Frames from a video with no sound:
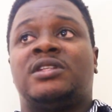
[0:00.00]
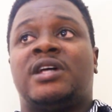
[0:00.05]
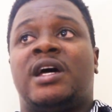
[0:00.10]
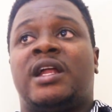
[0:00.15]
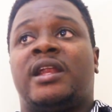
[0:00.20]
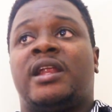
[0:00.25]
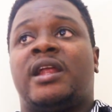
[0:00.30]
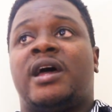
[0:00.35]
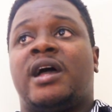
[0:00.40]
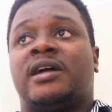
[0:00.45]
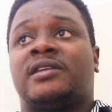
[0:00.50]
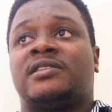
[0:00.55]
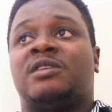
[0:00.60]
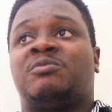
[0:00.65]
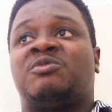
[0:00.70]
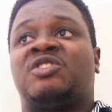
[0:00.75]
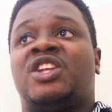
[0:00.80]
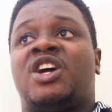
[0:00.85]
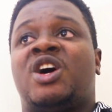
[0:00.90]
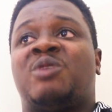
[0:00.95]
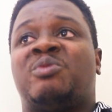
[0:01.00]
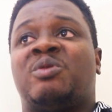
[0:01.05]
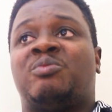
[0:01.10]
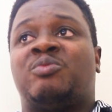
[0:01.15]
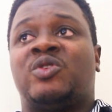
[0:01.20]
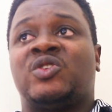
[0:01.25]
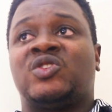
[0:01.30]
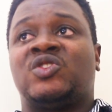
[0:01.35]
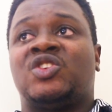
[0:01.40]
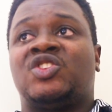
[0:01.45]
and accepted our
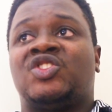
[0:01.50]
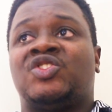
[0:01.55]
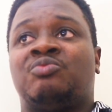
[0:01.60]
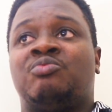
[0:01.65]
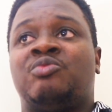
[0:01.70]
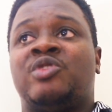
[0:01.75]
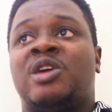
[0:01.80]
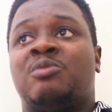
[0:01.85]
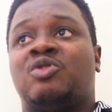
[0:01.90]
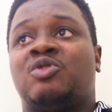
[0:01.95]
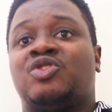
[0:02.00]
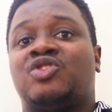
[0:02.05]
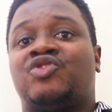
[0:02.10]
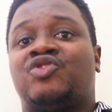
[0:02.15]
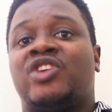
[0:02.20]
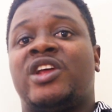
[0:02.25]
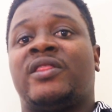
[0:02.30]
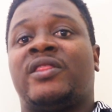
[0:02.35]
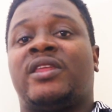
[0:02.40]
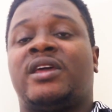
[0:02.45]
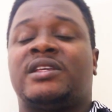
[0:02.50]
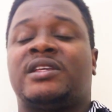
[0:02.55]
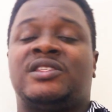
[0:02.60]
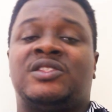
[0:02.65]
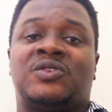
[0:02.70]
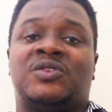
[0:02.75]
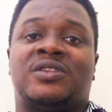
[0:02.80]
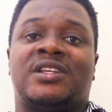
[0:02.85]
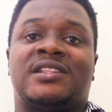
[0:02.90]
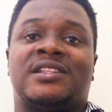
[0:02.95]
proposal to be able to train their
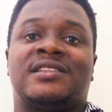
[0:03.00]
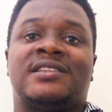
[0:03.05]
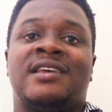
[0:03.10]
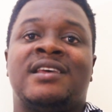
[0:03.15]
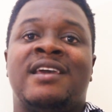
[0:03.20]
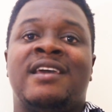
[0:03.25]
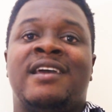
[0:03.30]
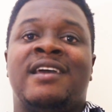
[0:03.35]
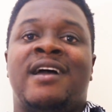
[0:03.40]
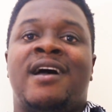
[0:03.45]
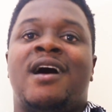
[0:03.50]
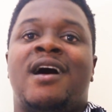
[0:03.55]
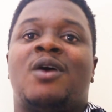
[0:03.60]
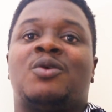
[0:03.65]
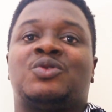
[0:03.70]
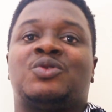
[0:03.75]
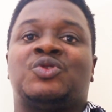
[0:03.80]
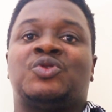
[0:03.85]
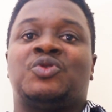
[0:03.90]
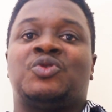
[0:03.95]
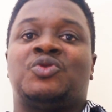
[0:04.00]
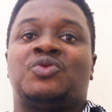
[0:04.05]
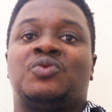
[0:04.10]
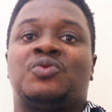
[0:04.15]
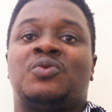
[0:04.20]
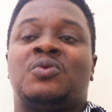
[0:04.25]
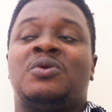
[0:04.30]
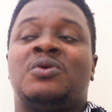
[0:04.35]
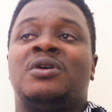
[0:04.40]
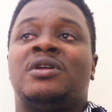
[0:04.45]
students how to do
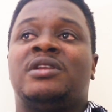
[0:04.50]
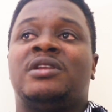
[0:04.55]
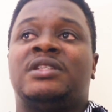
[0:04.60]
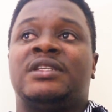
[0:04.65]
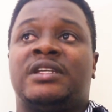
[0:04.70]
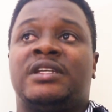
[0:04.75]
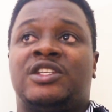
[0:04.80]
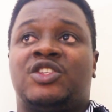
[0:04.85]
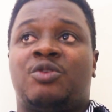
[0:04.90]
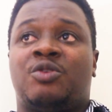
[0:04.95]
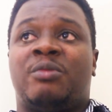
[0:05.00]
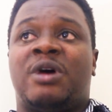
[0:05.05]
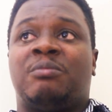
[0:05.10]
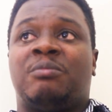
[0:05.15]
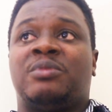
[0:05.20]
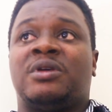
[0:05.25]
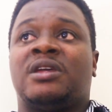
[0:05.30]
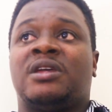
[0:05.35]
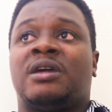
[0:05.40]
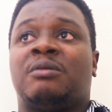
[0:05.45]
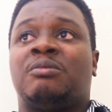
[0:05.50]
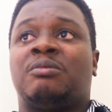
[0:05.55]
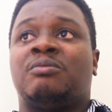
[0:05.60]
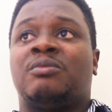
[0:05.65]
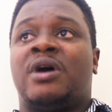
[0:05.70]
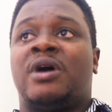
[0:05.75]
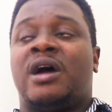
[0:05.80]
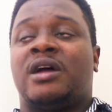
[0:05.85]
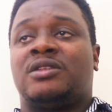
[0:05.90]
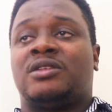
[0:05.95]
digital mapping
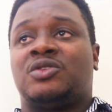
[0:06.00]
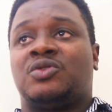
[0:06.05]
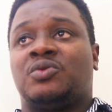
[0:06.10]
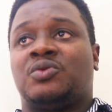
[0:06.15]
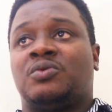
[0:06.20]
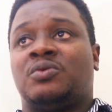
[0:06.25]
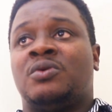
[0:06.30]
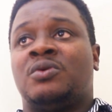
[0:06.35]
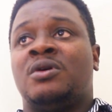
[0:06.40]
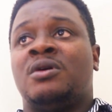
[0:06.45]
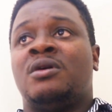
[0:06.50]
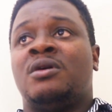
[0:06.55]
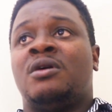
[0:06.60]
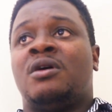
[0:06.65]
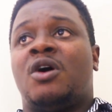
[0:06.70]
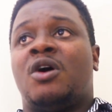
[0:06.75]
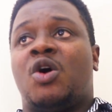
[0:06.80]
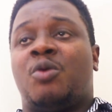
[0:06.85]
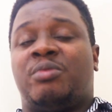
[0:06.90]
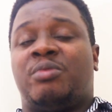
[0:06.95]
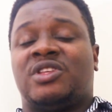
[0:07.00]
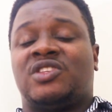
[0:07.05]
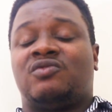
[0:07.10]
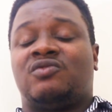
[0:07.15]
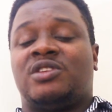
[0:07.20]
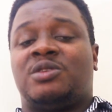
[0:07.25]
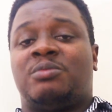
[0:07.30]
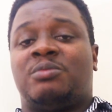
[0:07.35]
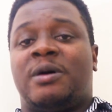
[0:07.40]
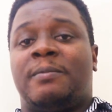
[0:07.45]
to
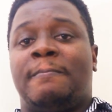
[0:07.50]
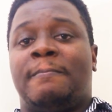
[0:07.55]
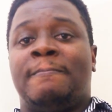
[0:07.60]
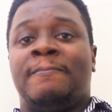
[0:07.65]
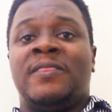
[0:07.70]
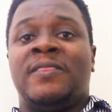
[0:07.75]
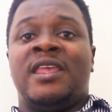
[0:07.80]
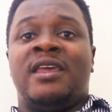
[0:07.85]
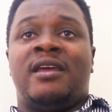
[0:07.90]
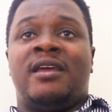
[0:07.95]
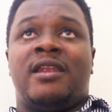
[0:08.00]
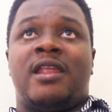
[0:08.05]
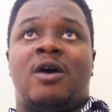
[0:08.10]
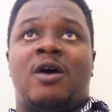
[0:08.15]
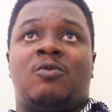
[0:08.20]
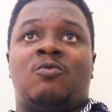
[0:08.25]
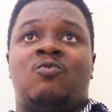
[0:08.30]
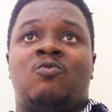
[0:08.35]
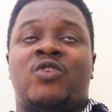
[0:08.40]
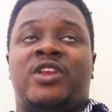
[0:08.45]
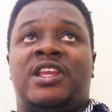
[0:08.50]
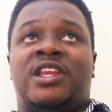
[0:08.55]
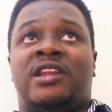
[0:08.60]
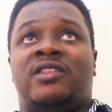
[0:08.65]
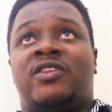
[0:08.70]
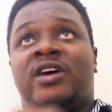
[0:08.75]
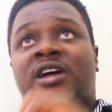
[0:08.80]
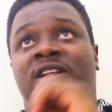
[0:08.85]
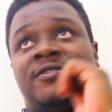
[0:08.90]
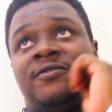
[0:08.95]
OpenStreetMap. Now, we did
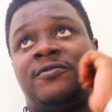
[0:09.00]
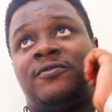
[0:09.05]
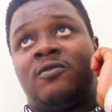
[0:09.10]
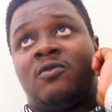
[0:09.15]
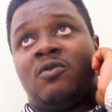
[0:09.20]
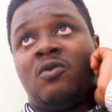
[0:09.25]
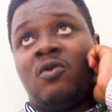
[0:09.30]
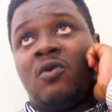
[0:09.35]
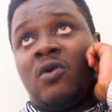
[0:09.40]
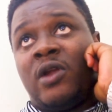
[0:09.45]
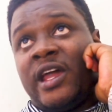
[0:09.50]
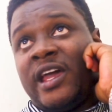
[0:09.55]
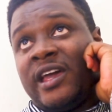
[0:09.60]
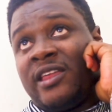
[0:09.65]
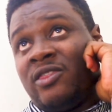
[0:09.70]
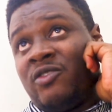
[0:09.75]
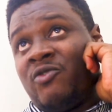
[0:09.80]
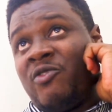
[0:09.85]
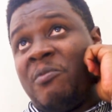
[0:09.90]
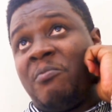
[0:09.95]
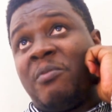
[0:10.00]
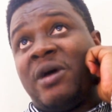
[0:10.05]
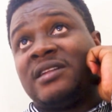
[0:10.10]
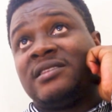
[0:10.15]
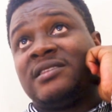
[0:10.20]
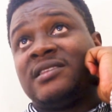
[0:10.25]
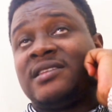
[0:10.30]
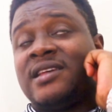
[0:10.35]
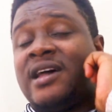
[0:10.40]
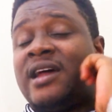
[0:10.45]
that for like 3
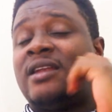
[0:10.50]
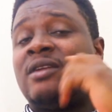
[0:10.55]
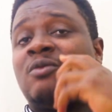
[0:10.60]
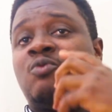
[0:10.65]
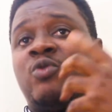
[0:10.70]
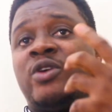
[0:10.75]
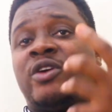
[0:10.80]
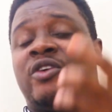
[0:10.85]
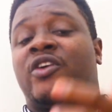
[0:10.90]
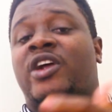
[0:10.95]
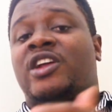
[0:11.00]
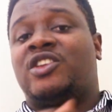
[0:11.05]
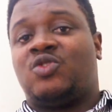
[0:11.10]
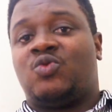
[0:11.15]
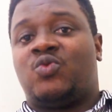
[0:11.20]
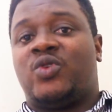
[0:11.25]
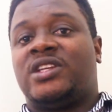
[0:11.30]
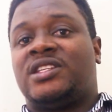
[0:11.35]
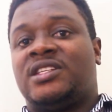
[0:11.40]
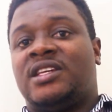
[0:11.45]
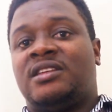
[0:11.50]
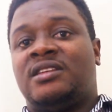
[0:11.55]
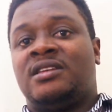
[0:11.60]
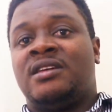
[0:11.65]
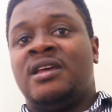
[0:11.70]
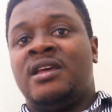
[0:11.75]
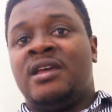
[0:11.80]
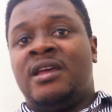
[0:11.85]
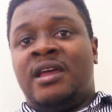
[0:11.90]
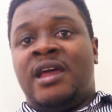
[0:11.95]
months and we graduated
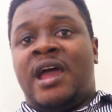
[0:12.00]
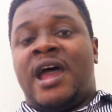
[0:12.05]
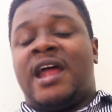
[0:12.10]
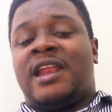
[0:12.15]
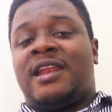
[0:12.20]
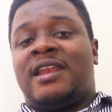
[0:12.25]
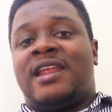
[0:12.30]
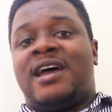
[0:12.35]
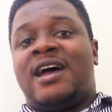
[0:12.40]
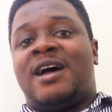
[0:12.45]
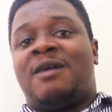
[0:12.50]
and